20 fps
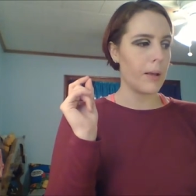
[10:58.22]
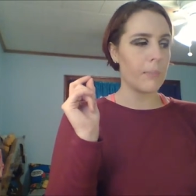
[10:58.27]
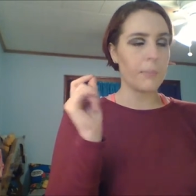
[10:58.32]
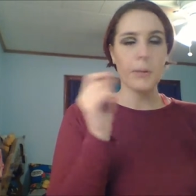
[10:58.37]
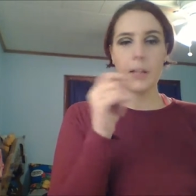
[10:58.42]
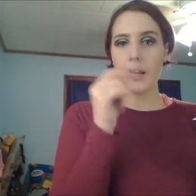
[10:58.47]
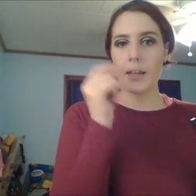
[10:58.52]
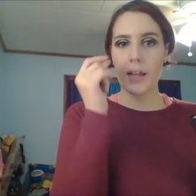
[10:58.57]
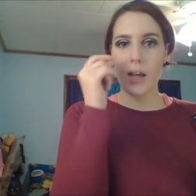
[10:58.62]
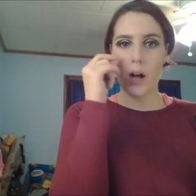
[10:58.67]

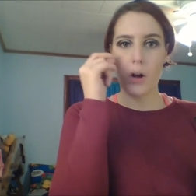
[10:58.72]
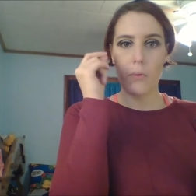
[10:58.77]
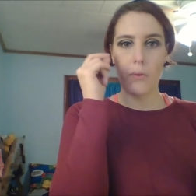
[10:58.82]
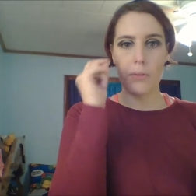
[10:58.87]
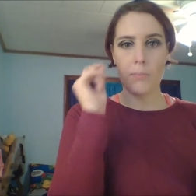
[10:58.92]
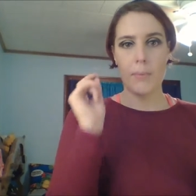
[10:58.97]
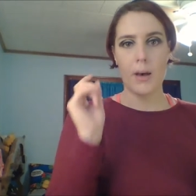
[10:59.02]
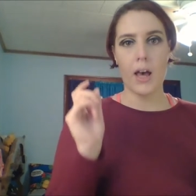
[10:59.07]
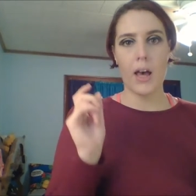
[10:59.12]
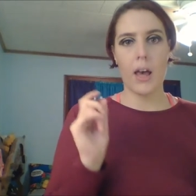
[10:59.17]
blend out with
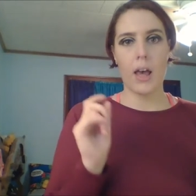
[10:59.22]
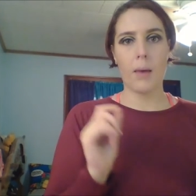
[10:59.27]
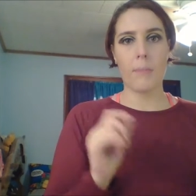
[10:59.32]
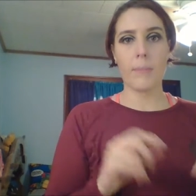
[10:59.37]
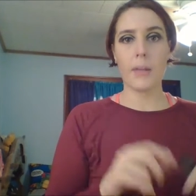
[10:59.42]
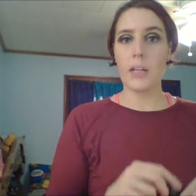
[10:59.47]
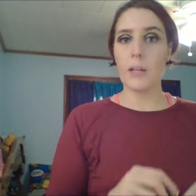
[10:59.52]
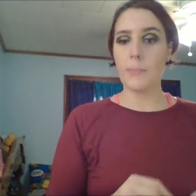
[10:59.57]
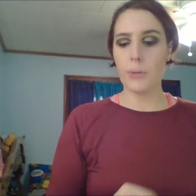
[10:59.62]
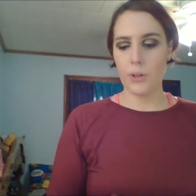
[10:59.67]
my
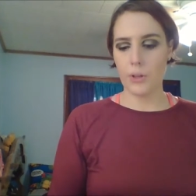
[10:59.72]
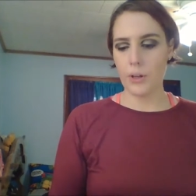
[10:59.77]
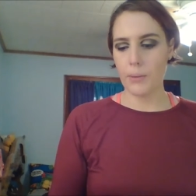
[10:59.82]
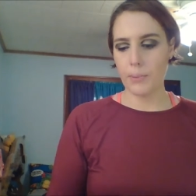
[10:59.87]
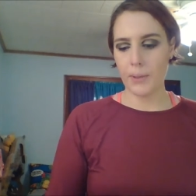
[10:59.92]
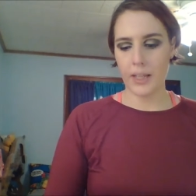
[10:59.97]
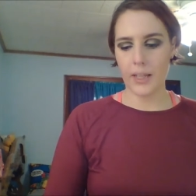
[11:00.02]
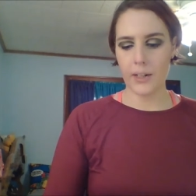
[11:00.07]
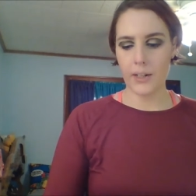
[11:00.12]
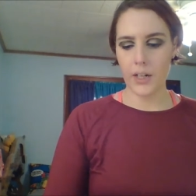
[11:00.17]
Mini Beauty
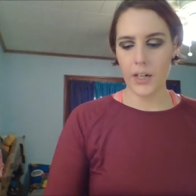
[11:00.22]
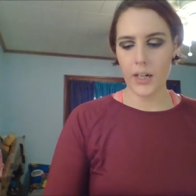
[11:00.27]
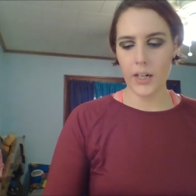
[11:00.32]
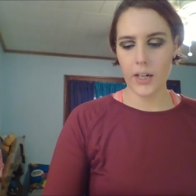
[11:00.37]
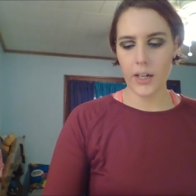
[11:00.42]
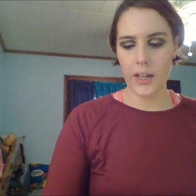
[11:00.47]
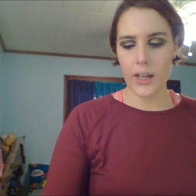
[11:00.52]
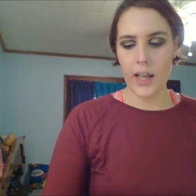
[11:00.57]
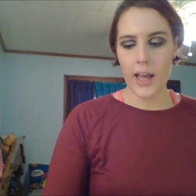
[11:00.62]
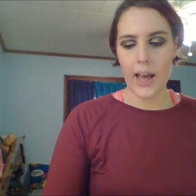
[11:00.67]
Blender,
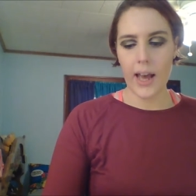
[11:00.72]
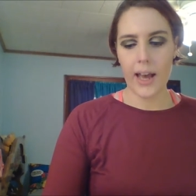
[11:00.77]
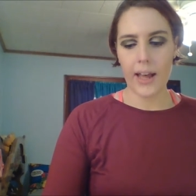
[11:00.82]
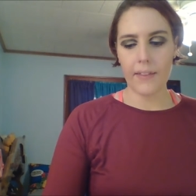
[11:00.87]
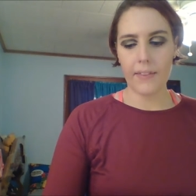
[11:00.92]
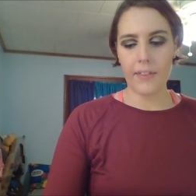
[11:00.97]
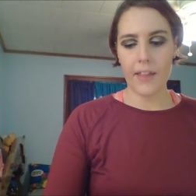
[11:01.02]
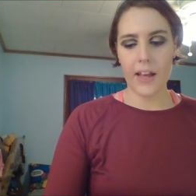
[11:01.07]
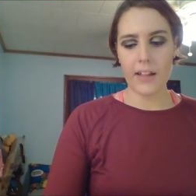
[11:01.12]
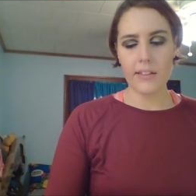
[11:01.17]

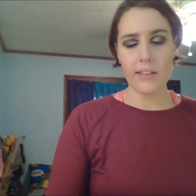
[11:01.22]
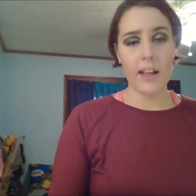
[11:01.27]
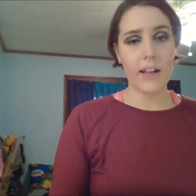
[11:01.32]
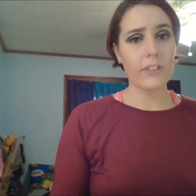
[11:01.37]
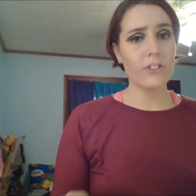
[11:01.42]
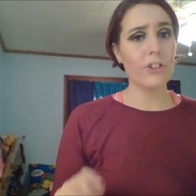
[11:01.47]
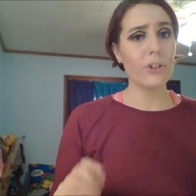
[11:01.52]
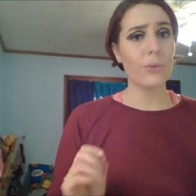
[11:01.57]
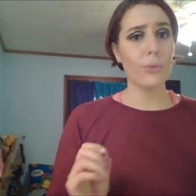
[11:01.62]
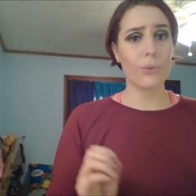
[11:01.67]
and that's
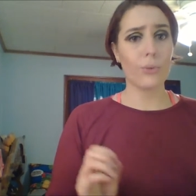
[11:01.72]
actually